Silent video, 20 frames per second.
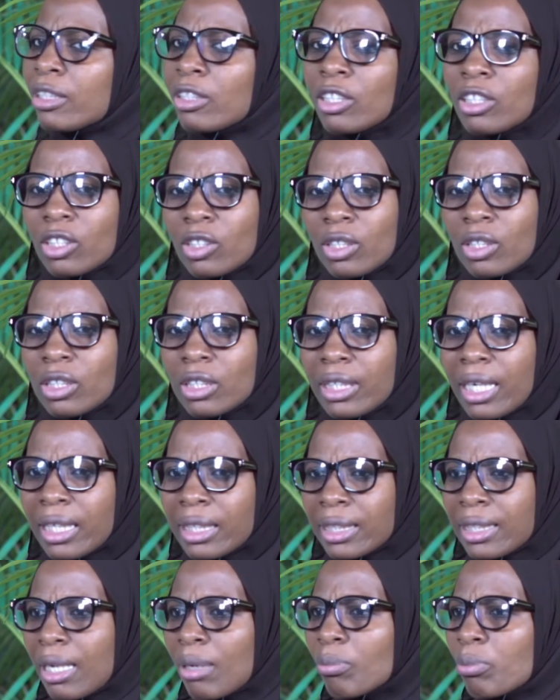just this
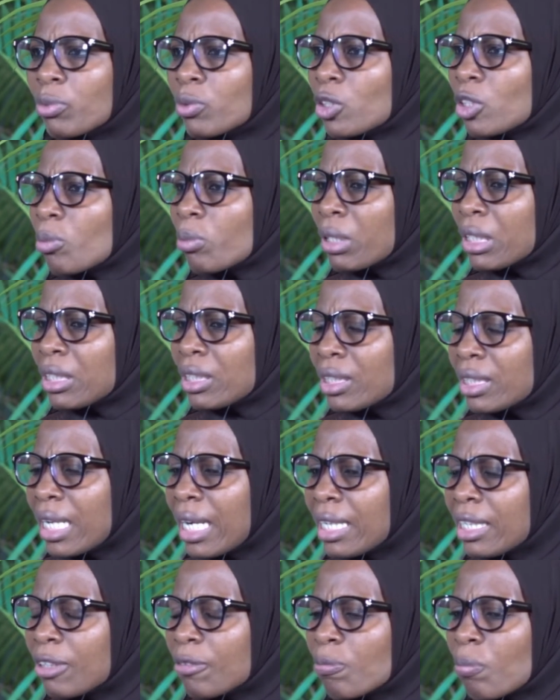example, somebody
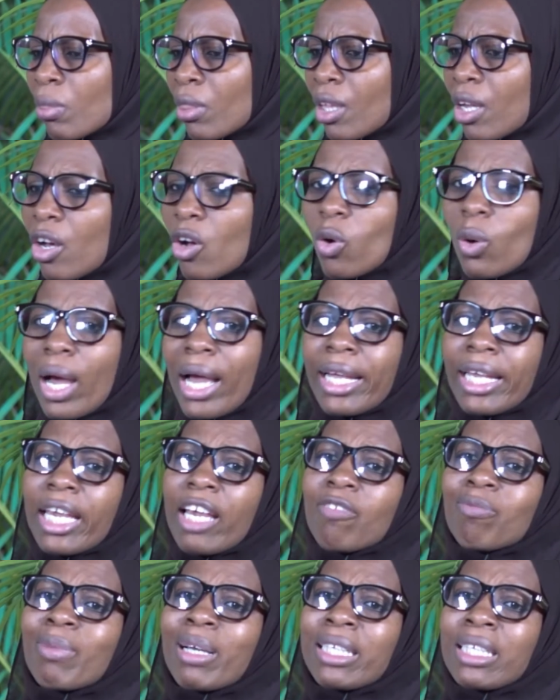said, oh, I
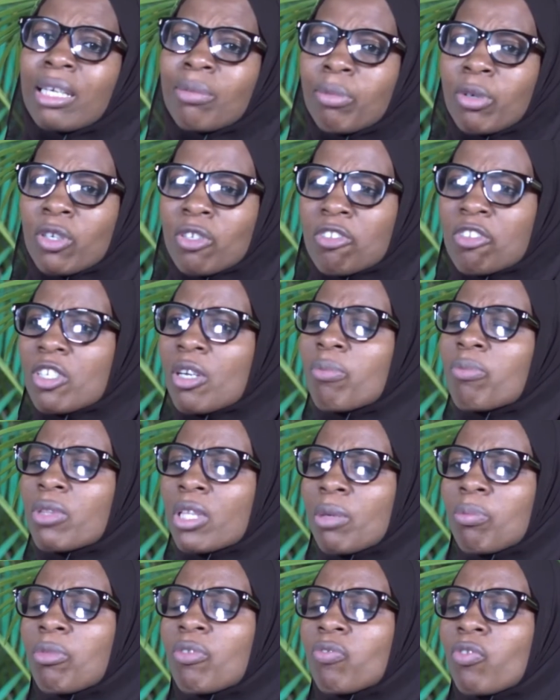gave my neighbors
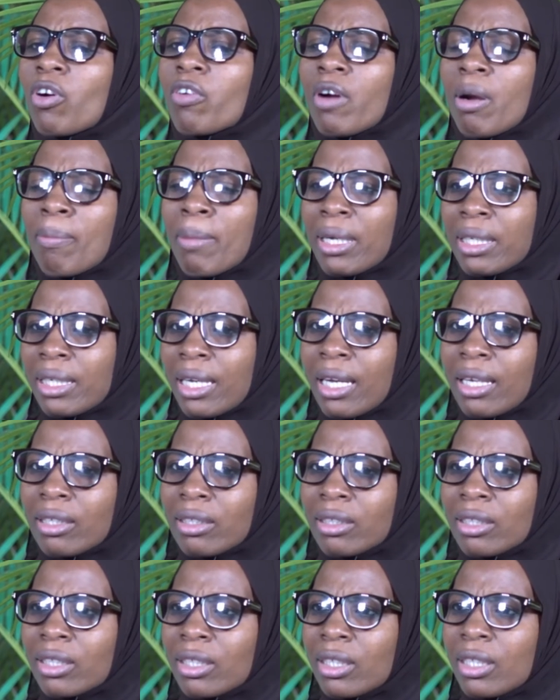something before Ramadan,
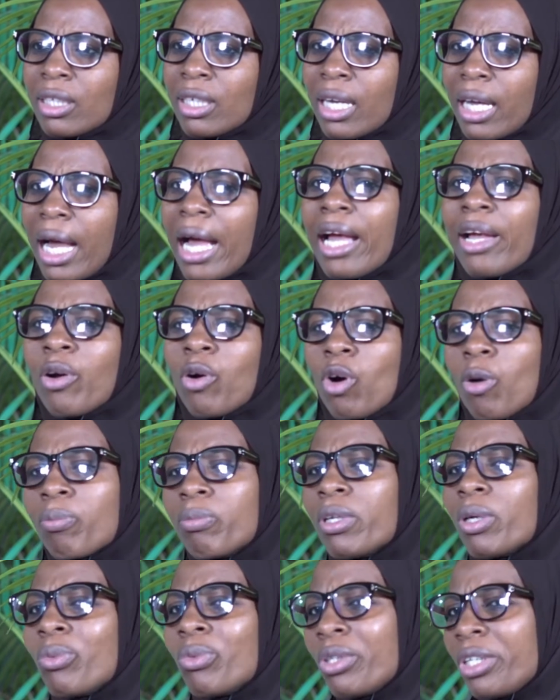I
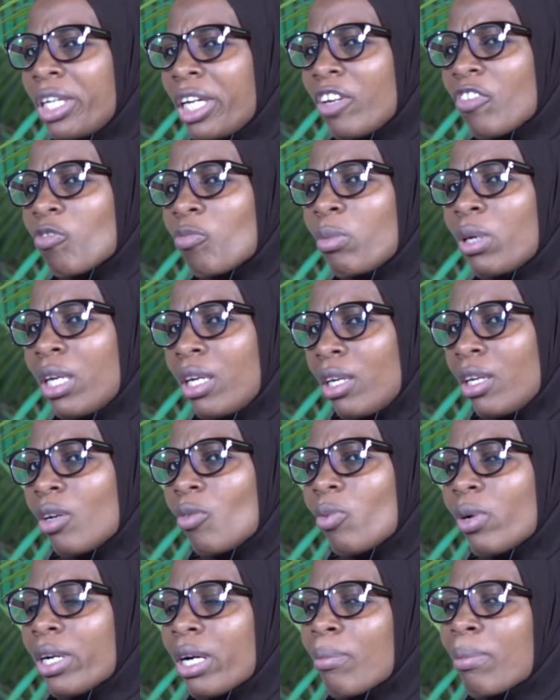hope they will give me
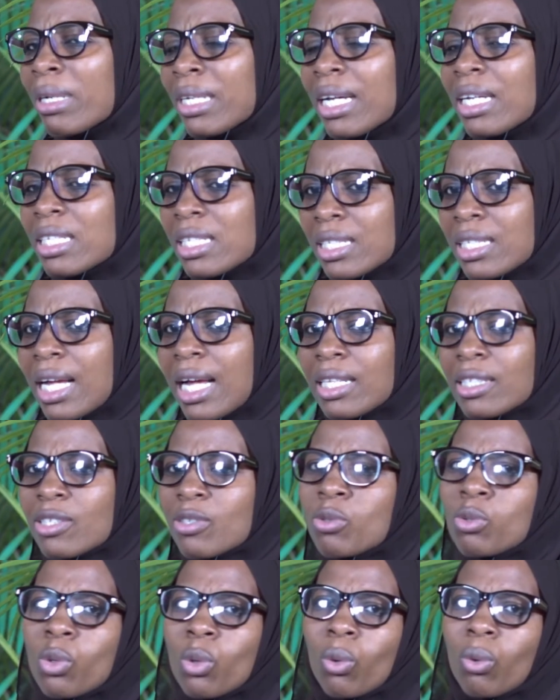when Ramadan
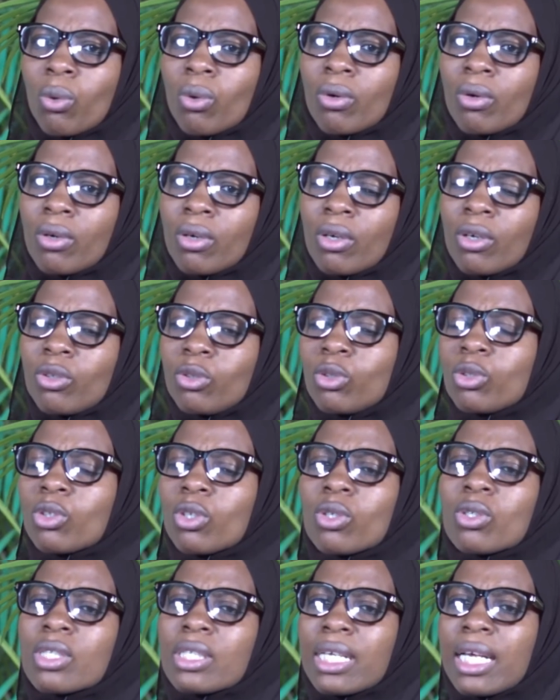starts. No, you
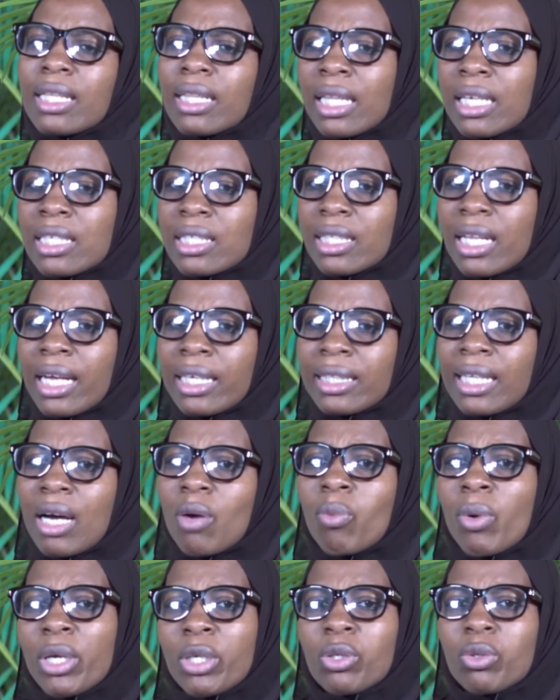don't say things like
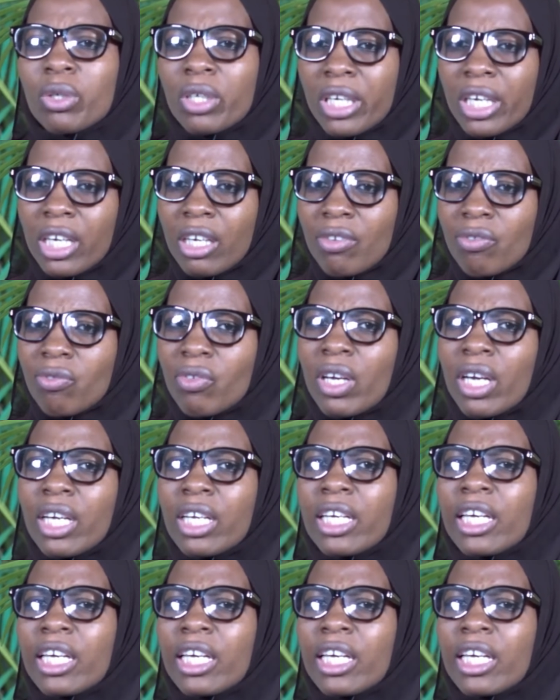that. When you give